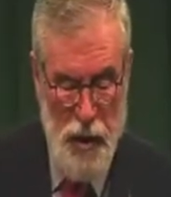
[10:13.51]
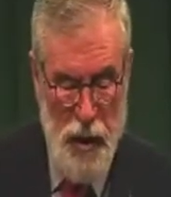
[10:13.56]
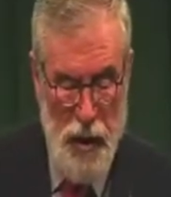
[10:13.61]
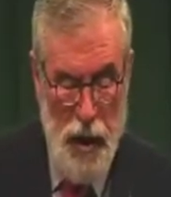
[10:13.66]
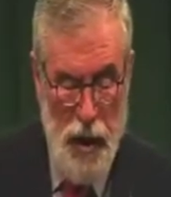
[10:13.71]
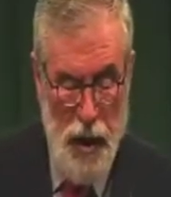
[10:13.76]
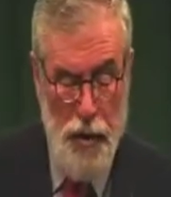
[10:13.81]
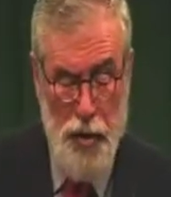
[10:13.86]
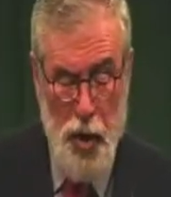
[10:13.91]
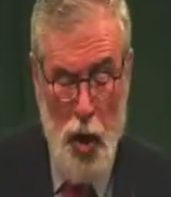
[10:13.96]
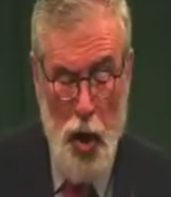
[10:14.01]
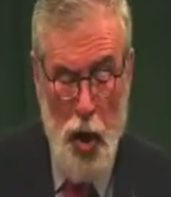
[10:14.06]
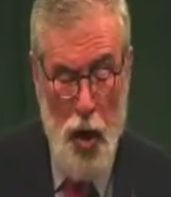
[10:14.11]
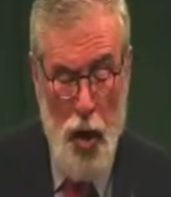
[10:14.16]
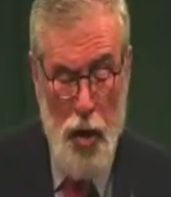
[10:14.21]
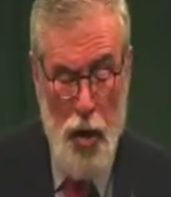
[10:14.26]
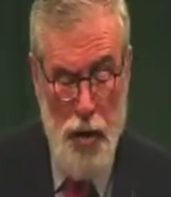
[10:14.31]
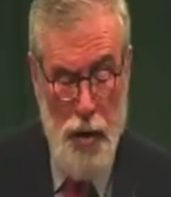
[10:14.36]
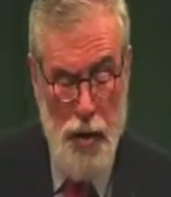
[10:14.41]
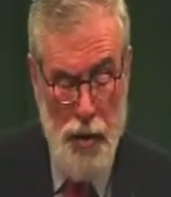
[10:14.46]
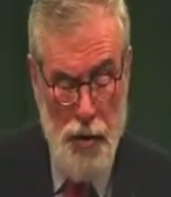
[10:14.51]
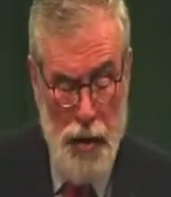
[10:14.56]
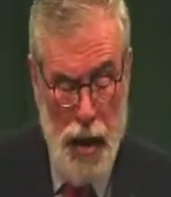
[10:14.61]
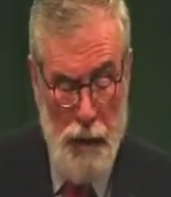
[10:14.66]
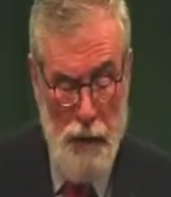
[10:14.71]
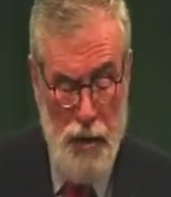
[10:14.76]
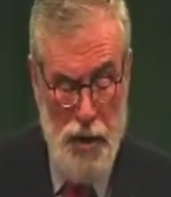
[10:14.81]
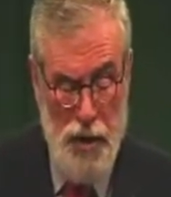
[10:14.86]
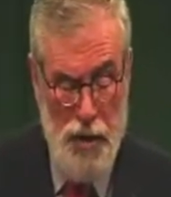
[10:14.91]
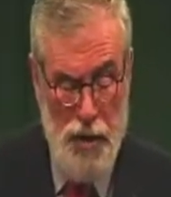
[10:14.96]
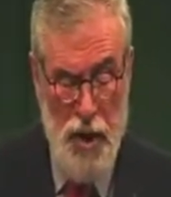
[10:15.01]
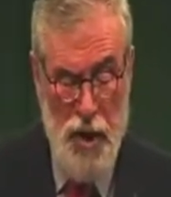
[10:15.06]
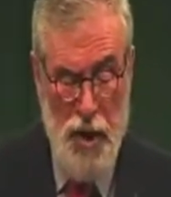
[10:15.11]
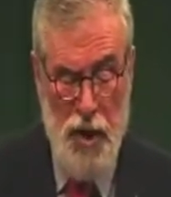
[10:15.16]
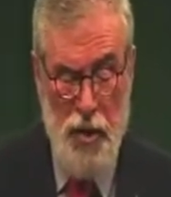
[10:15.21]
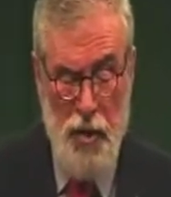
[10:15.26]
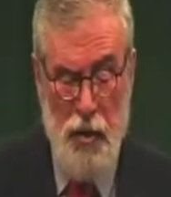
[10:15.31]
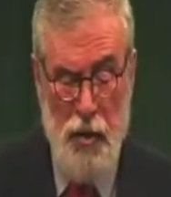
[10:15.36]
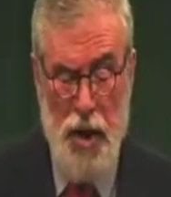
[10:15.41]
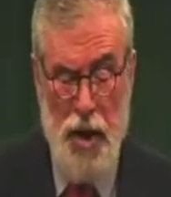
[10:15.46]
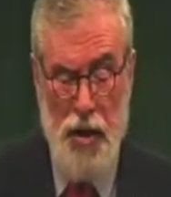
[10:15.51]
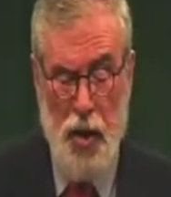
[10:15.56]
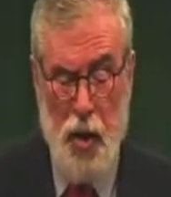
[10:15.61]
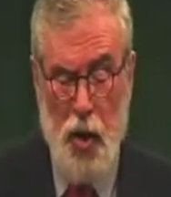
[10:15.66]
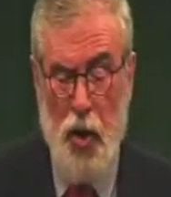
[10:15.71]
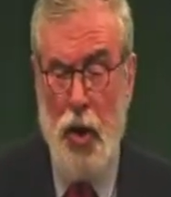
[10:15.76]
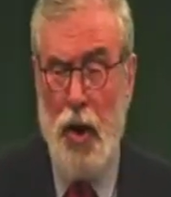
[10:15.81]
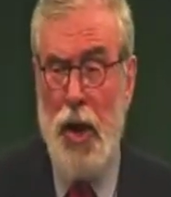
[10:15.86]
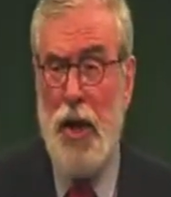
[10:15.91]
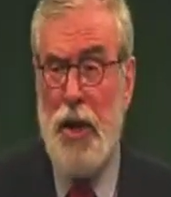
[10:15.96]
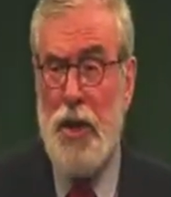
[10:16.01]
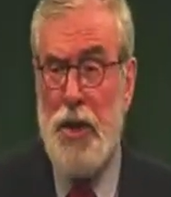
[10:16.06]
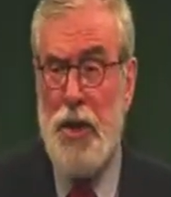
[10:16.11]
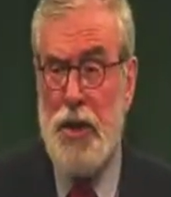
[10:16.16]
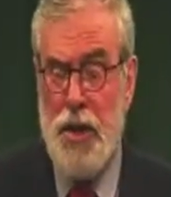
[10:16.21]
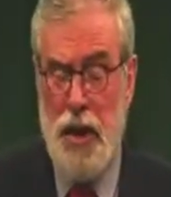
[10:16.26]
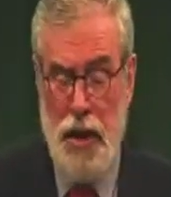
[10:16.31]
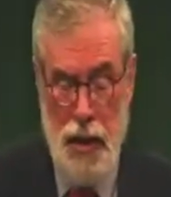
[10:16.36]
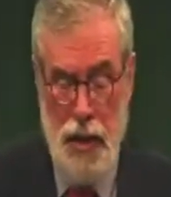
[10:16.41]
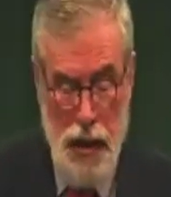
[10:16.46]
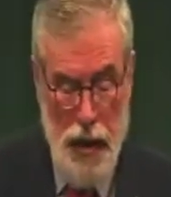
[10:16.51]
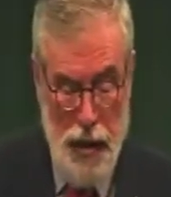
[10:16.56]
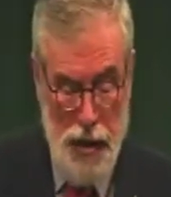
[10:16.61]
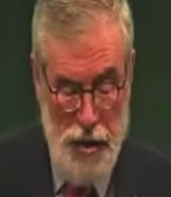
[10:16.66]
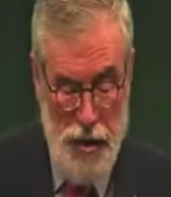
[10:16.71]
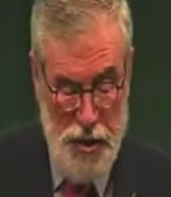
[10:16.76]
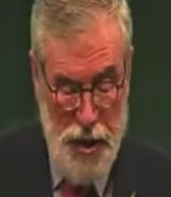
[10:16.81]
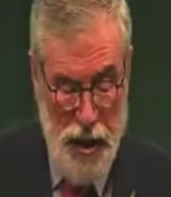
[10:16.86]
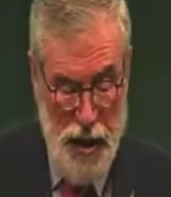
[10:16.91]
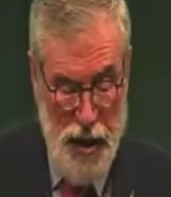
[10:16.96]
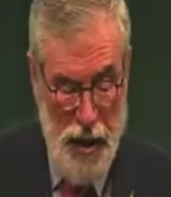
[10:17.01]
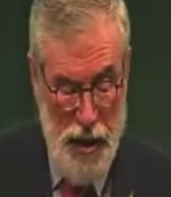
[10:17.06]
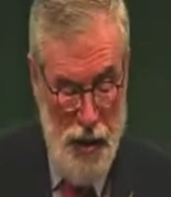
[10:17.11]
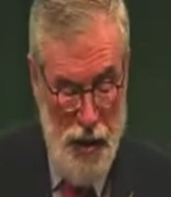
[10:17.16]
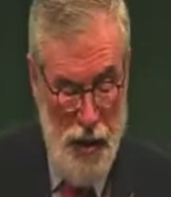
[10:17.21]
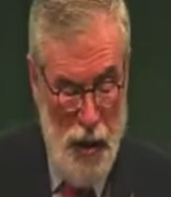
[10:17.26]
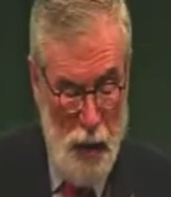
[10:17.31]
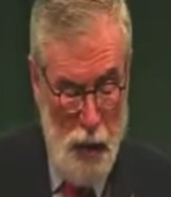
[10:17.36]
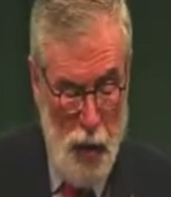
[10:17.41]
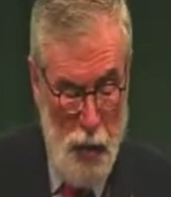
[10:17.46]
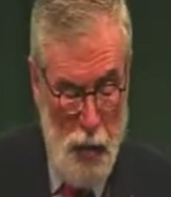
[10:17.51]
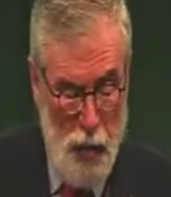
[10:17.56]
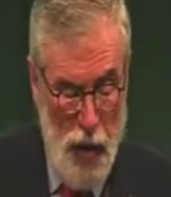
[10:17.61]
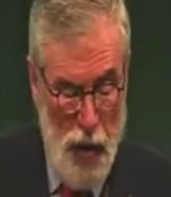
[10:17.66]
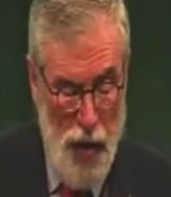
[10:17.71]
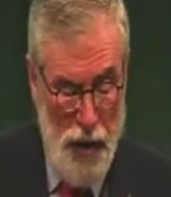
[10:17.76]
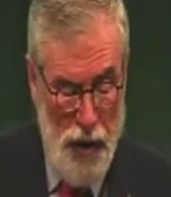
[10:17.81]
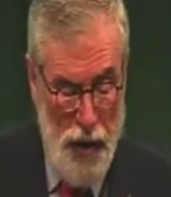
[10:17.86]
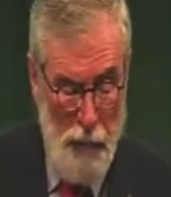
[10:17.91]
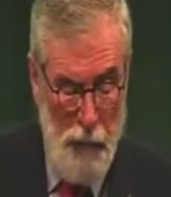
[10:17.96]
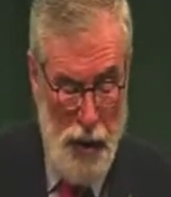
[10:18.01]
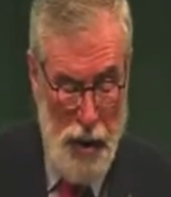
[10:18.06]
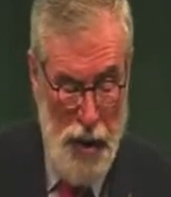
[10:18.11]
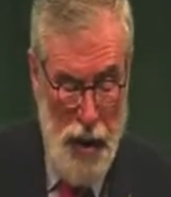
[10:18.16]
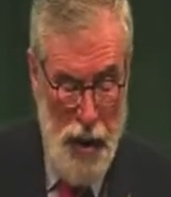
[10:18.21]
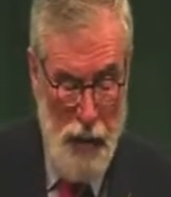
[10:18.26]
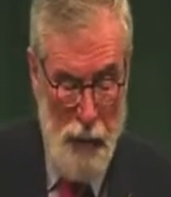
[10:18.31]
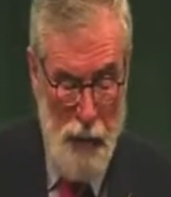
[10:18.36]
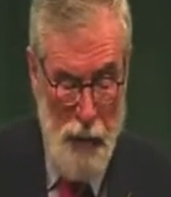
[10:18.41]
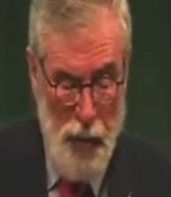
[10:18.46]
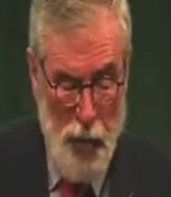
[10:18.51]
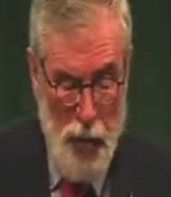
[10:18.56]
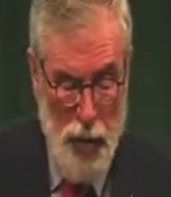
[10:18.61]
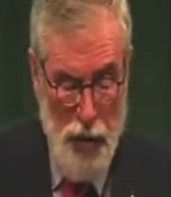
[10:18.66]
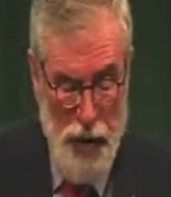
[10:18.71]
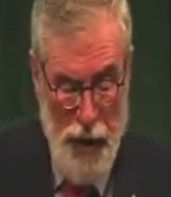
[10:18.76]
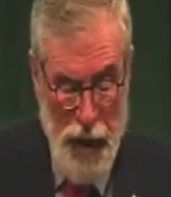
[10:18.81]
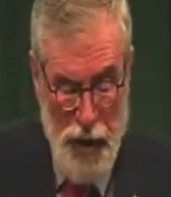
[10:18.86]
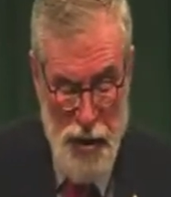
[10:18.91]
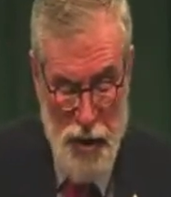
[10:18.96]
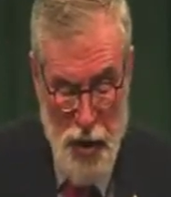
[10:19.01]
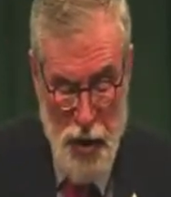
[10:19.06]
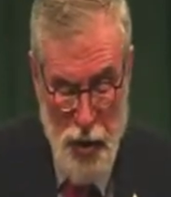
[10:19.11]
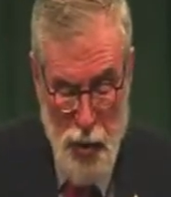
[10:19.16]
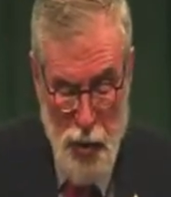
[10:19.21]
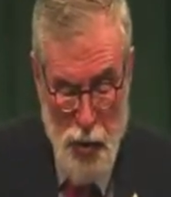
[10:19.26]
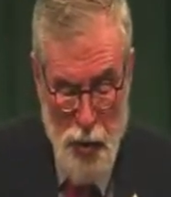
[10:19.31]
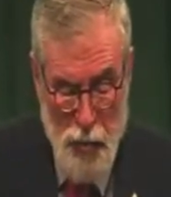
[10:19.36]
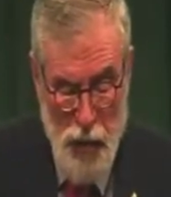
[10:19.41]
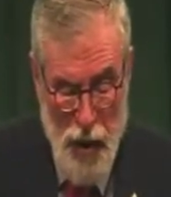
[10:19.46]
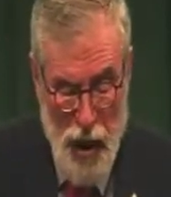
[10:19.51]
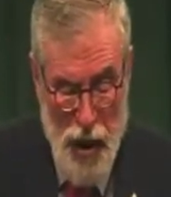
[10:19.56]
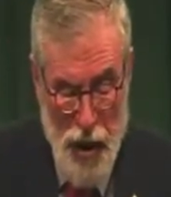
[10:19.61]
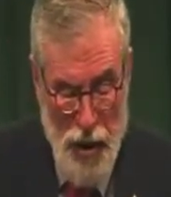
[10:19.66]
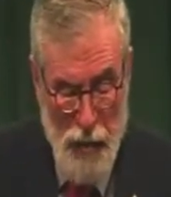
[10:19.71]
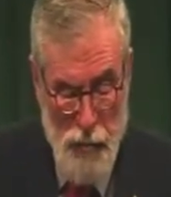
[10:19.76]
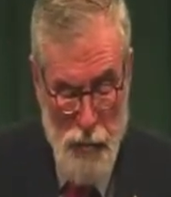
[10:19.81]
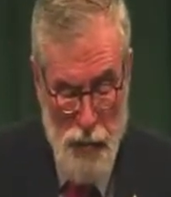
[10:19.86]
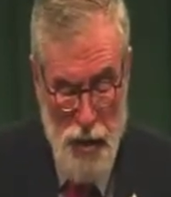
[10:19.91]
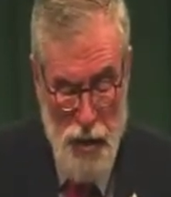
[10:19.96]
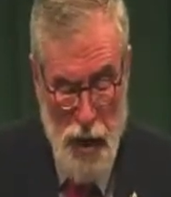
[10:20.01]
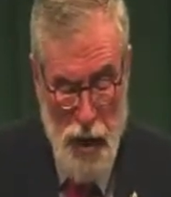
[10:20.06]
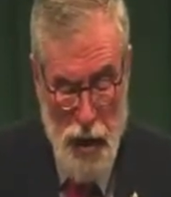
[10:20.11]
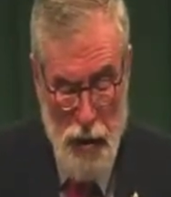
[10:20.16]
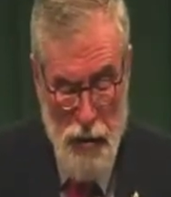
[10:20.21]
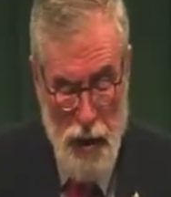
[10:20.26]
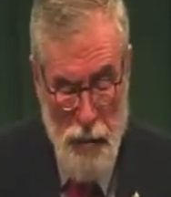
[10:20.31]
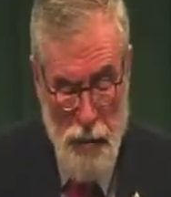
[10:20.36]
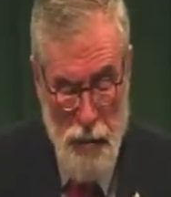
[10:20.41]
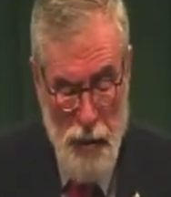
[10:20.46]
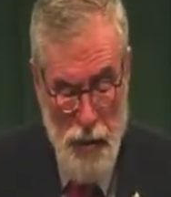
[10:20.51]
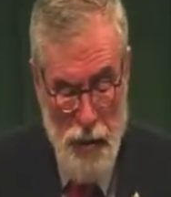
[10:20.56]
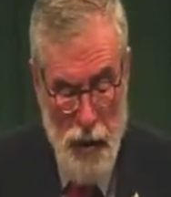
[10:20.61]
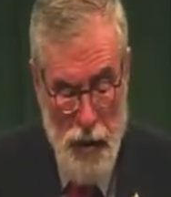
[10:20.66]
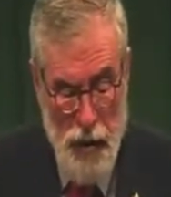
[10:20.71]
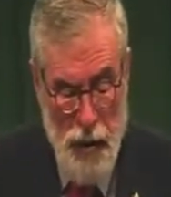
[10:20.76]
And John demonstrated great courage in sticking with what became known as the Hume-Adams Agreement.